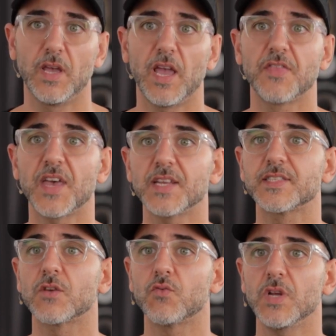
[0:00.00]
and that is
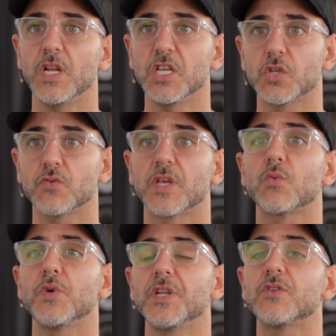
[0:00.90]
a real issue that
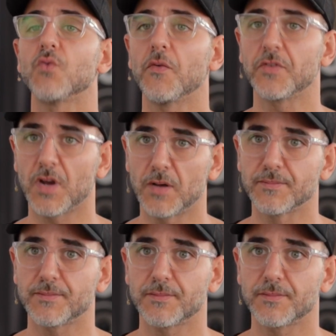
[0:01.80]
we need to overcome.